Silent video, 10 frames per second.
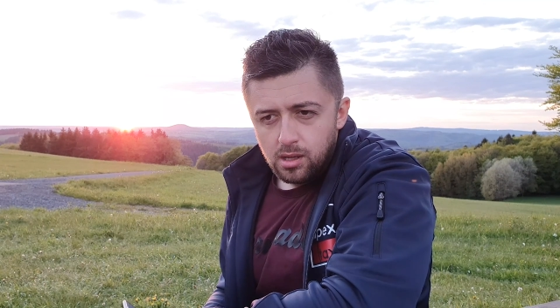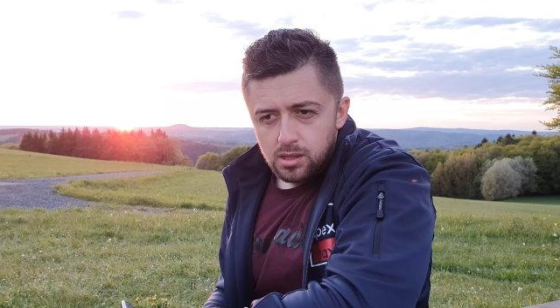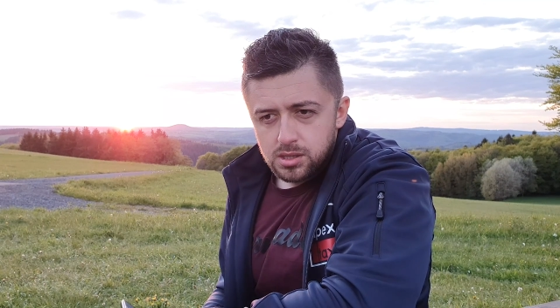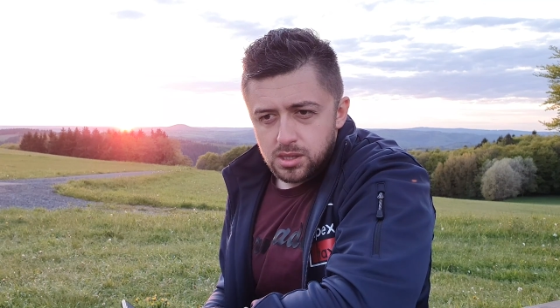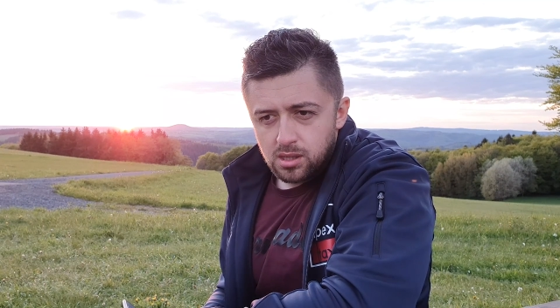
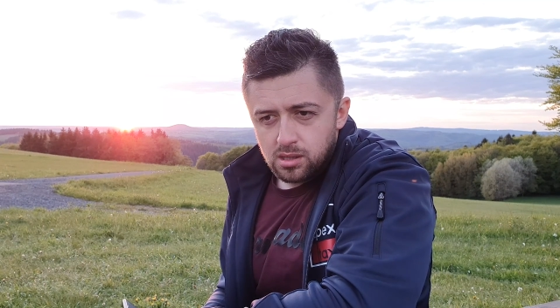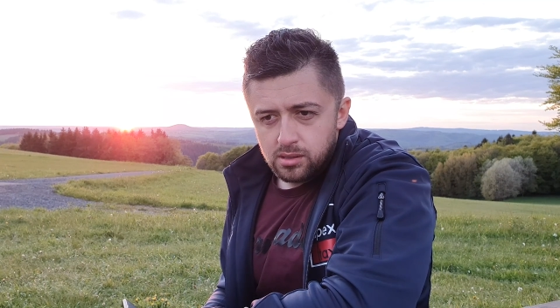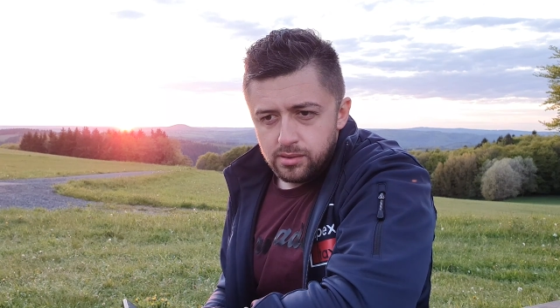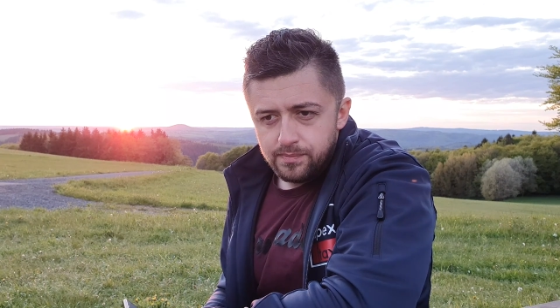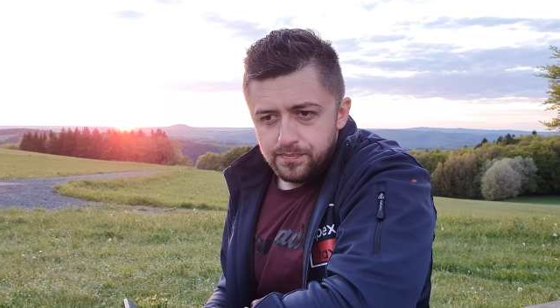
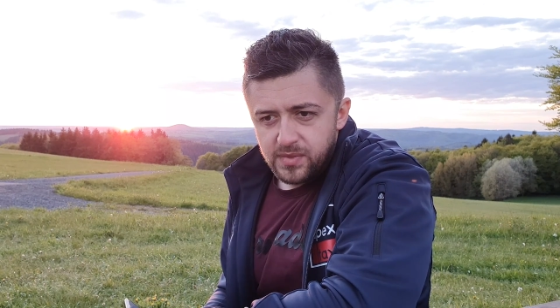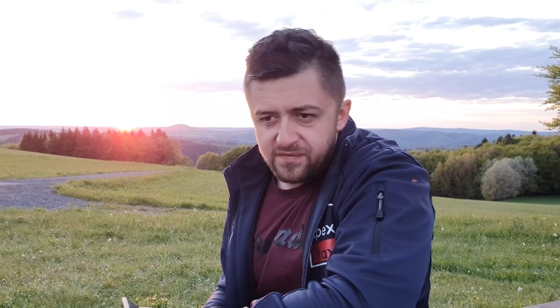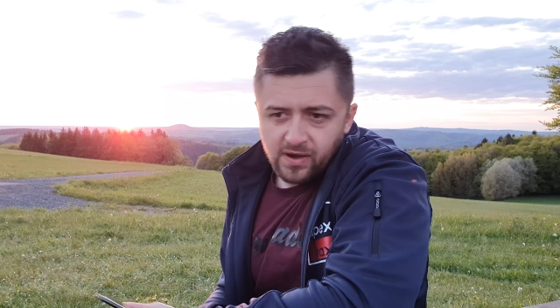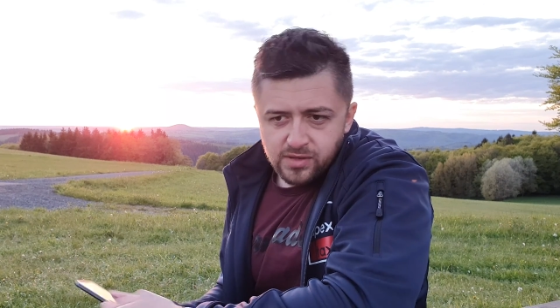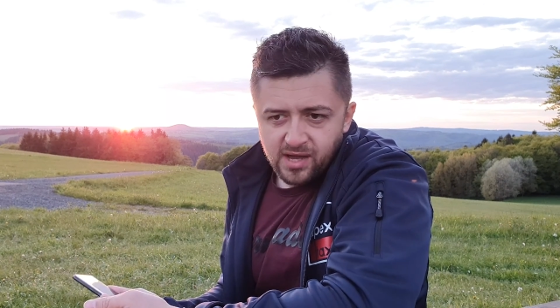So
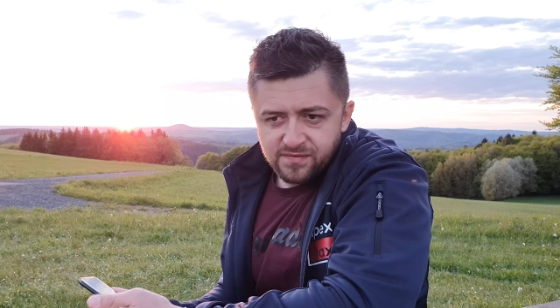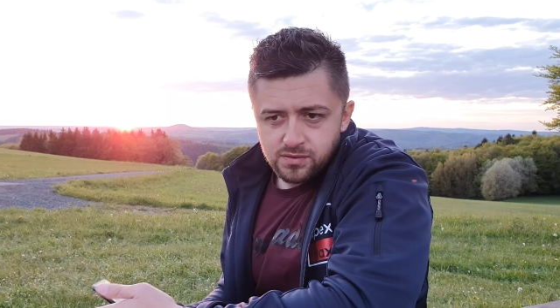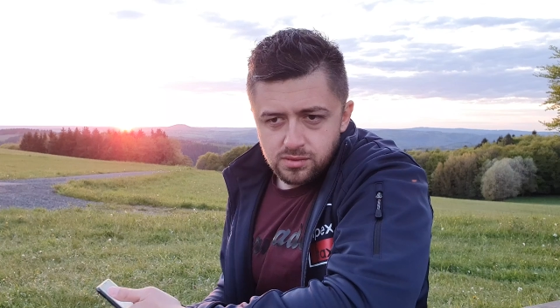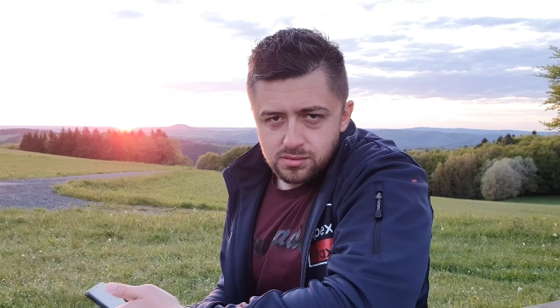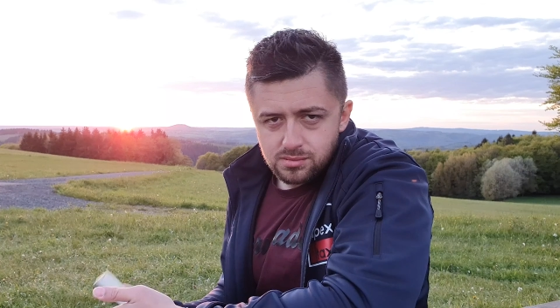if I would have
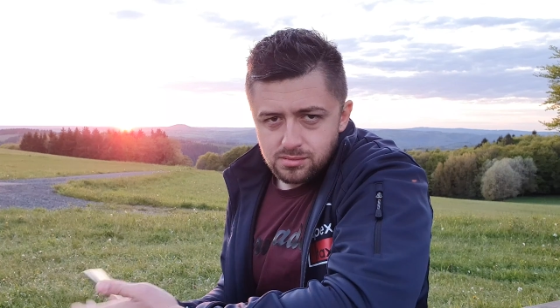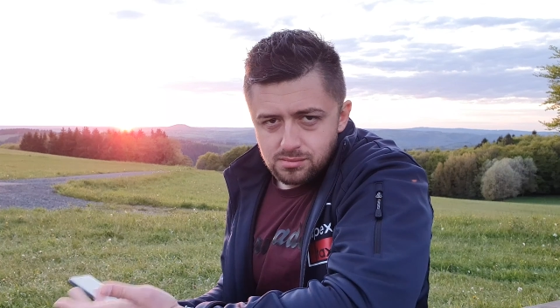to